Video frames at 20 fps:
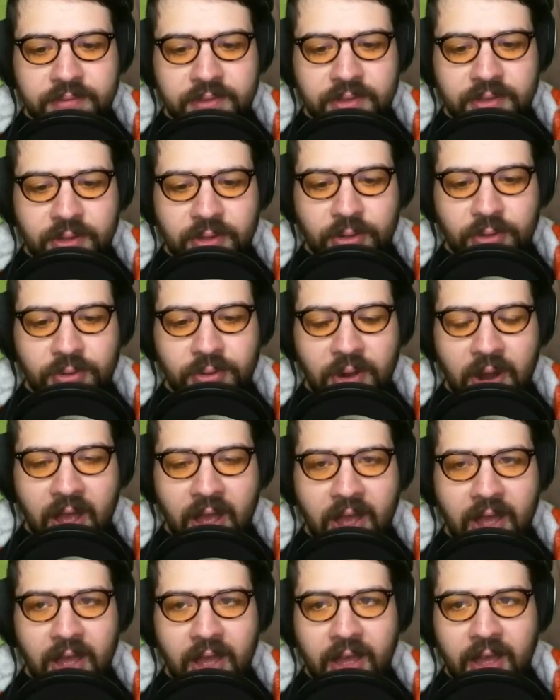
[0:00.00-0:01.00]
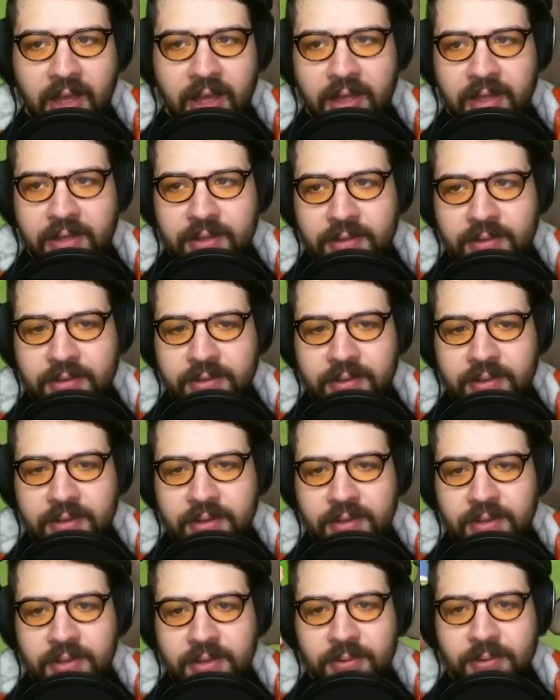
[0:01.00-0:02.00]
Or Raha.
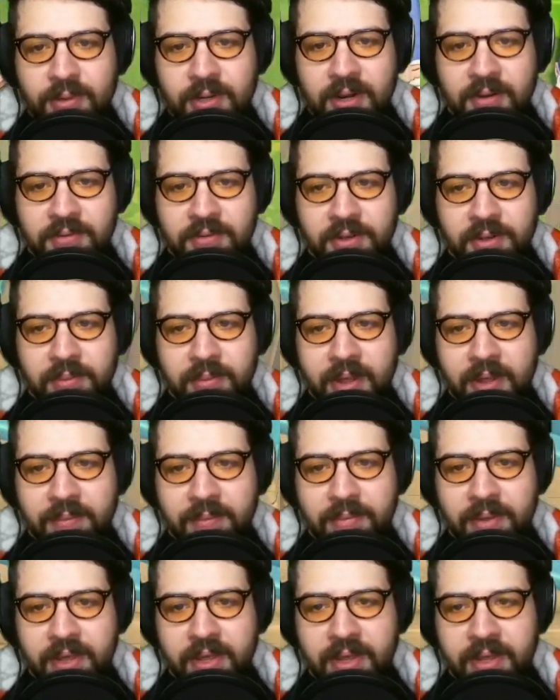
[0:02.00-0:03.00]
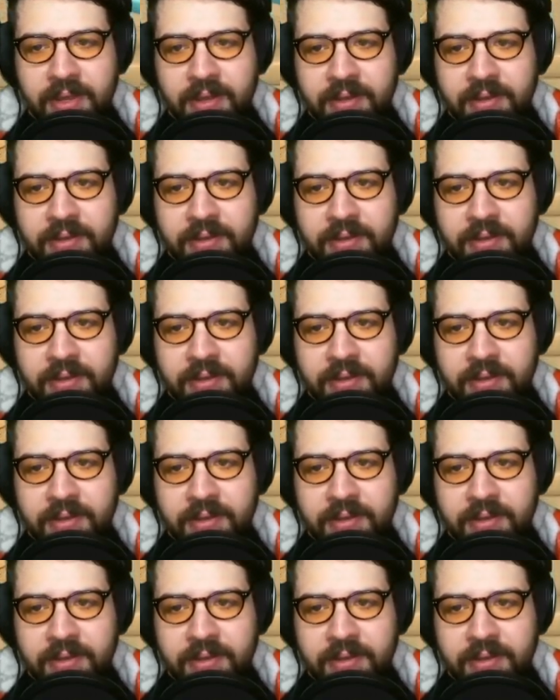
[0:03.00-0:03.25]
Whatever it might be.